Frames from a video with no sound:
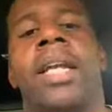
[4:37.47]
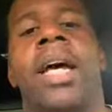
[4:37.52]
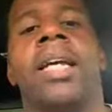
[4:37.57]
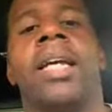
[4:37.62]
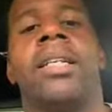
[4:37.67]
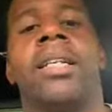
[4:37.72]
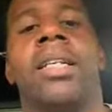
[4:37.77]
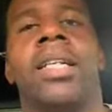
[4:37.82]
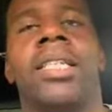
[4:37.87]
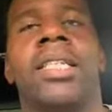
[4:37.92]

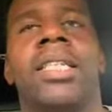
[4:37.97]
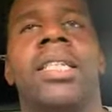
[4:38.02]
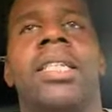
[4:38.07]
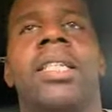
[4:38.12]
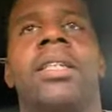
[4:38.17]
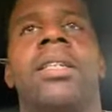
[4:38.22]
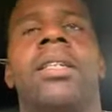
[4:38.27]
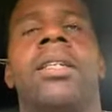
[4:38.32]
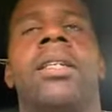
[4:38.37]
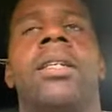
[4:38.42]
Like
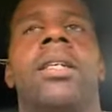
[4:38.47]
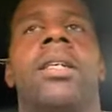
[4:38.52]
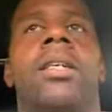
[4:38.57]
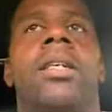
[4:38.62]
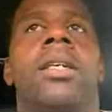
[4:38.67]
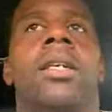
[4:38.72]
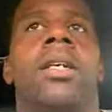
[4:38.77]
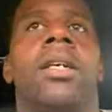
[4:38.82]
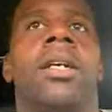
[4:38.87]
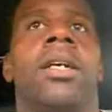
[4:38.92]
listening.
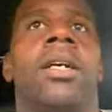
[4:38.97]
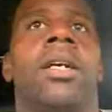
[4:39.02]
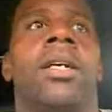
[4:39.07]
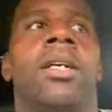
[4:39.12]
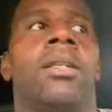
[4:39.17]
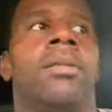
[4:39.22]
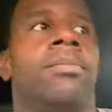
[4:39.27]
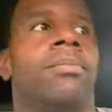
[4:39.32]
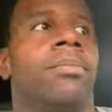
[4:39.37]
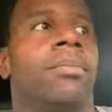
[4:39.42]

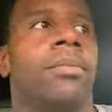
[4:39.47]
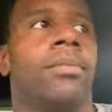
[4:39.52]
Let